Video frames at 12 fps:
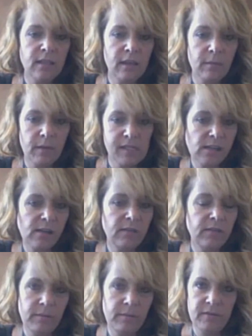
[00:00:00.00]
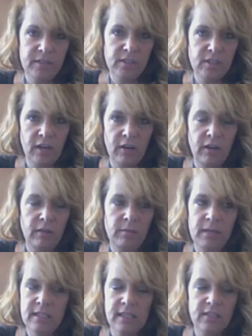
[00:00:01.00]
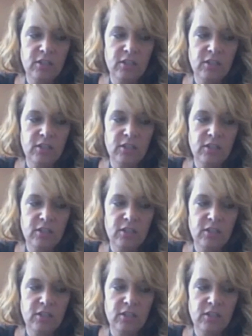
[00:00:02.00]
Like myself, I'm a vegetarian because